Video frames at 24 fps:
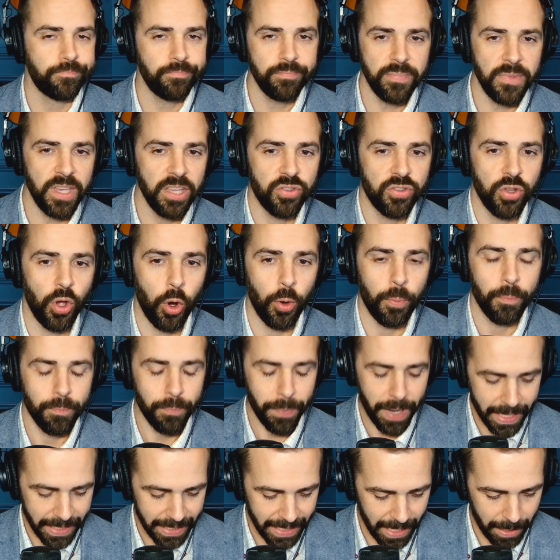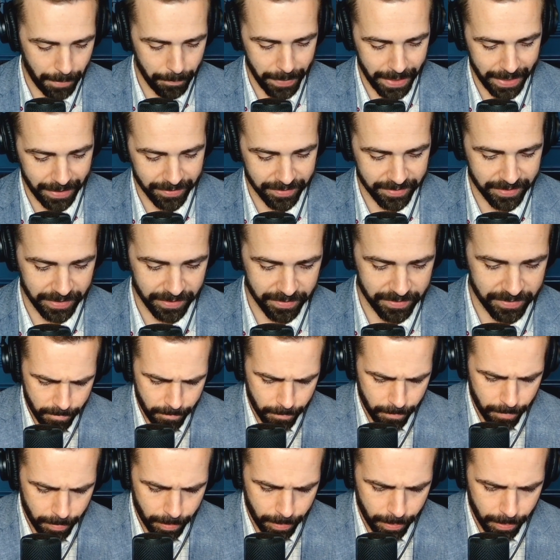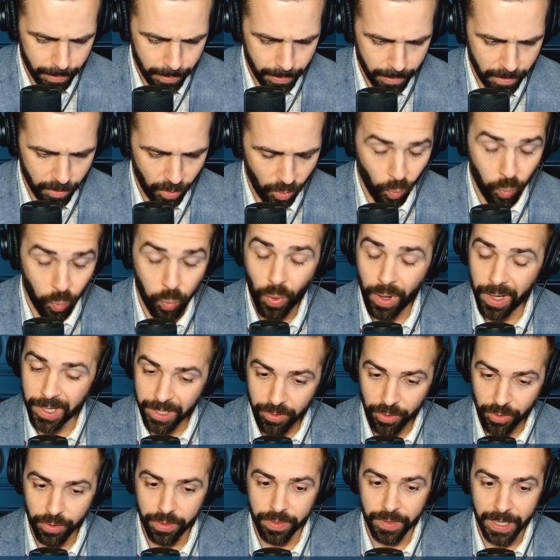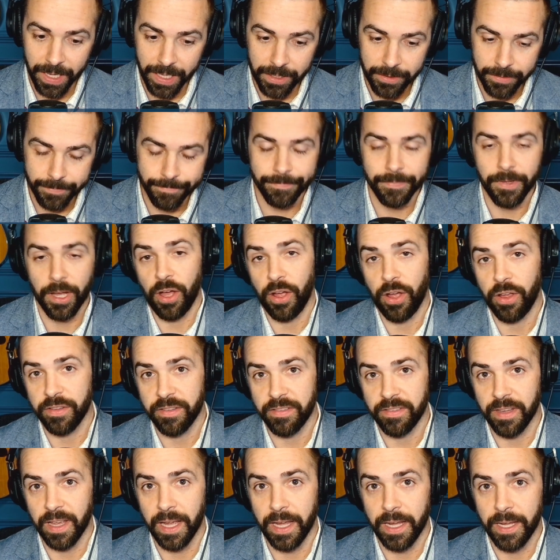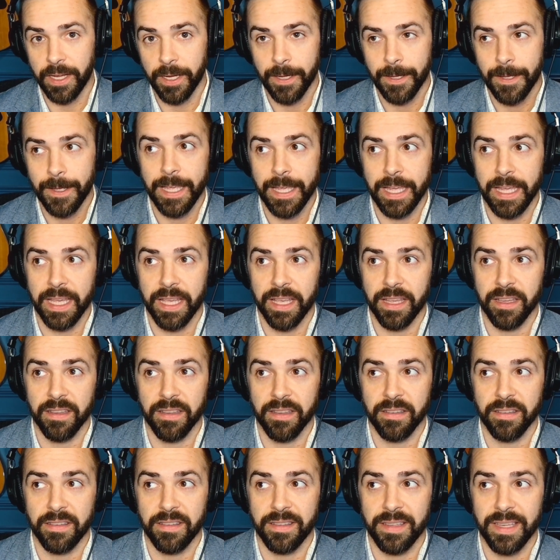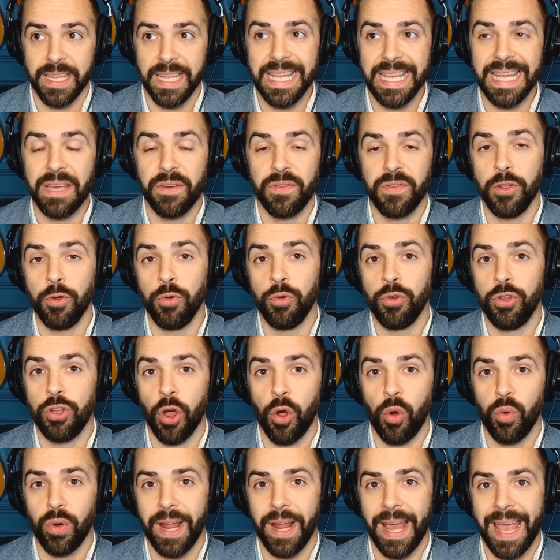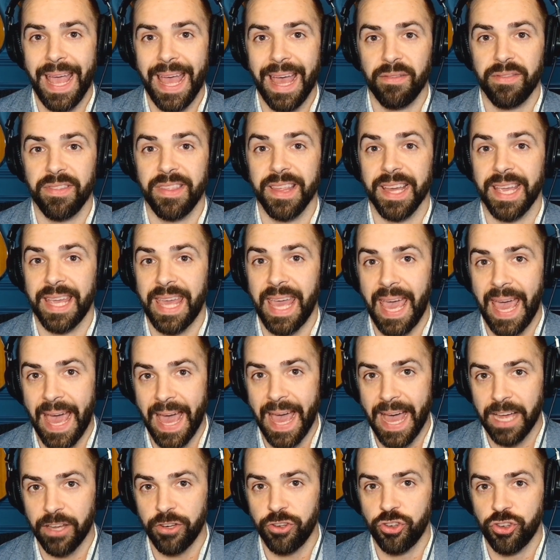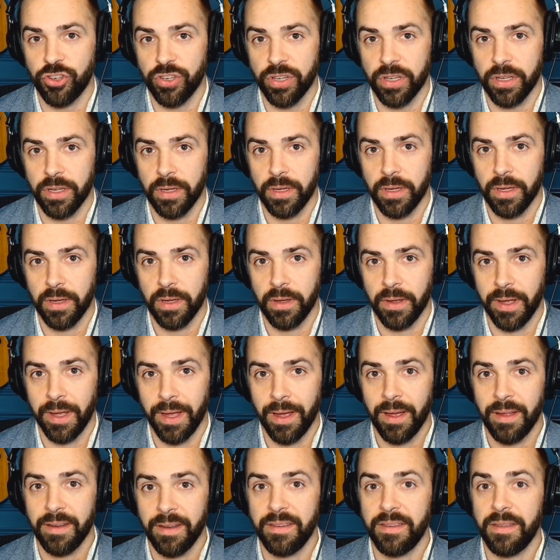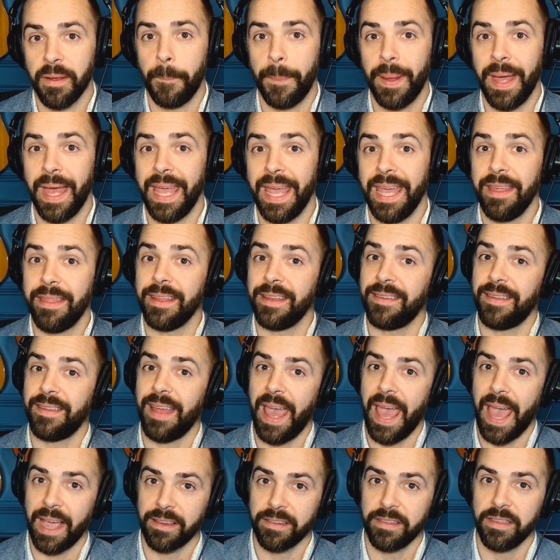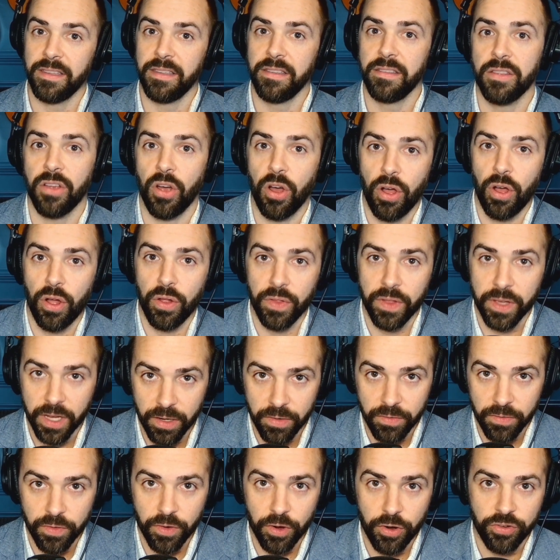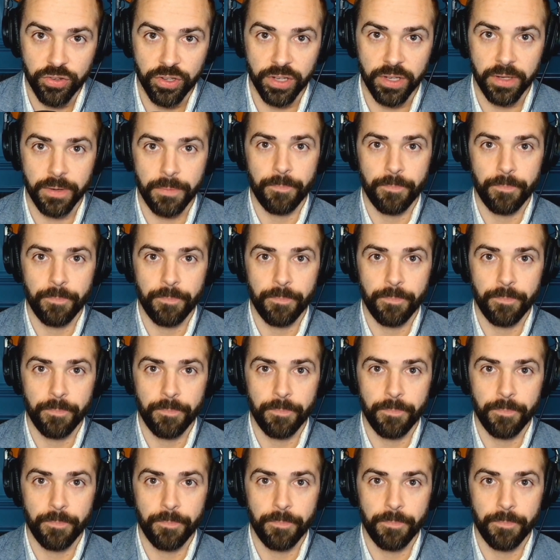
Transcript: So might not make sense. One other thing I'll say is, if you don't have the cash to pay the taxes on the conversion,